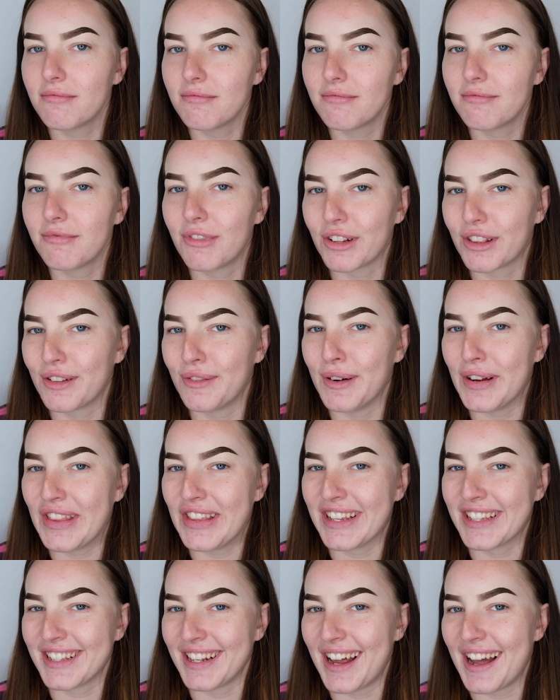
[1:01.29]
what the
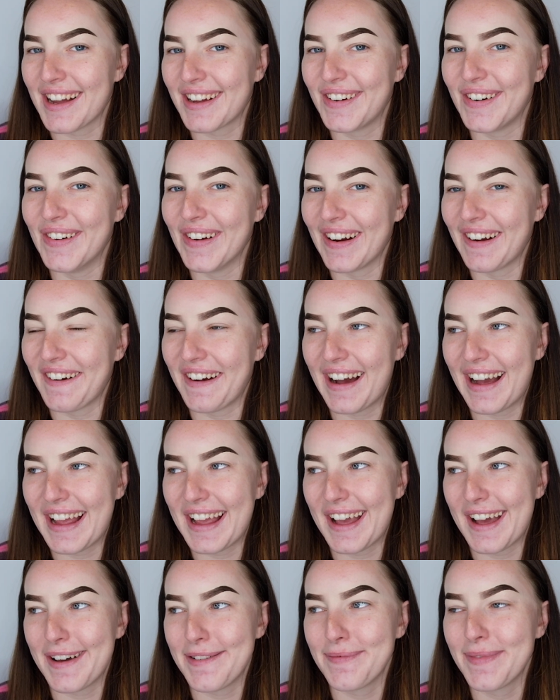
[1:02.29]
weather's like where I
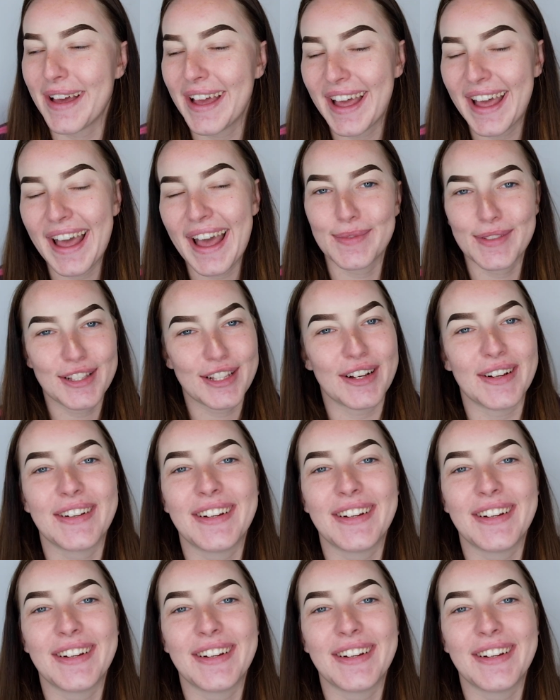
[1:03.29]
am, so